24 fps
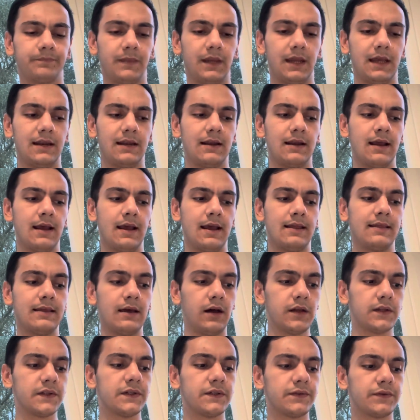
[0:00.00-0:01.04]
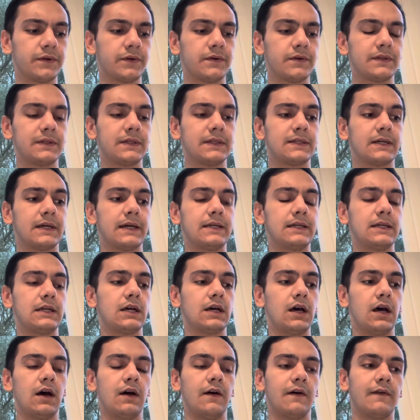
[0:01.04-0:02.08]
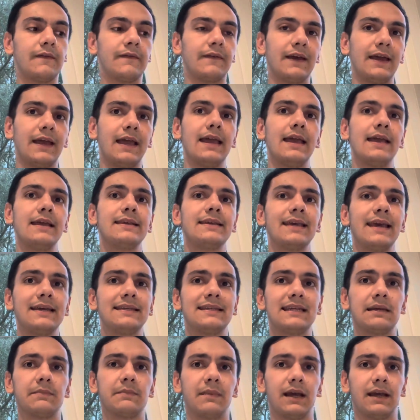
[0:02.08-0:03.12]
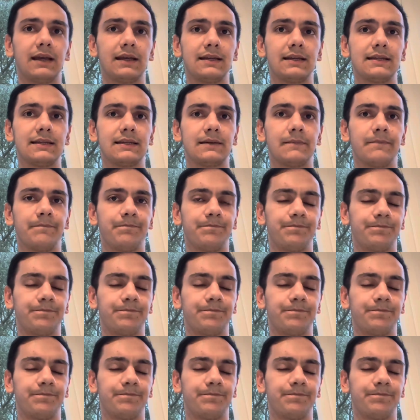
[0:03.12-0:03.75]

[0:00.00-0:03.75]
And they also introduced this idea of a gating mechanism.